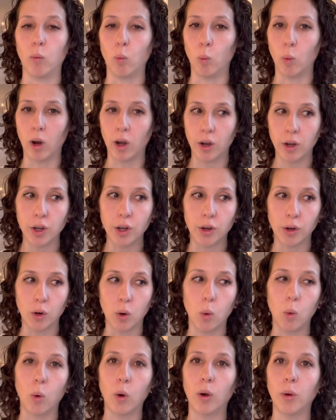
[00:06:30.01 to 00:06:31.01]
What are your
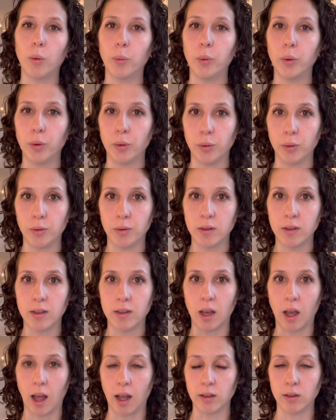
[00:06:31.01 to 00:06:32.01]
core wounds
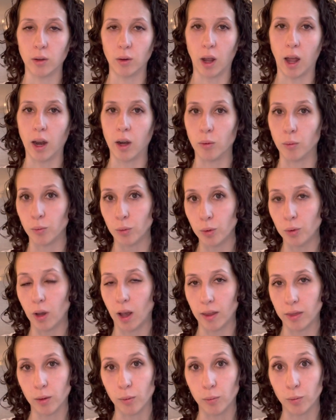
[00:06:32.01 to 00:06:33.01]
at
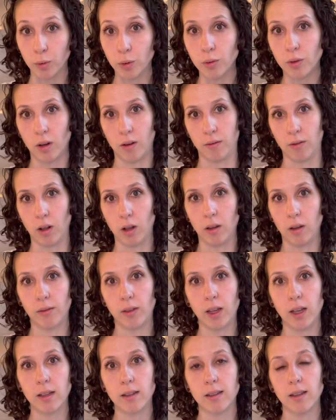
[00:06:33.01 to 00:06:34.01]
the root of all of
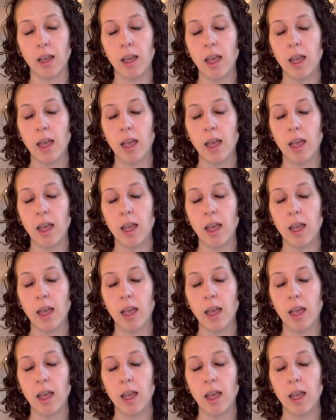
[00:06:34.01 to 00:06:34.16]
this?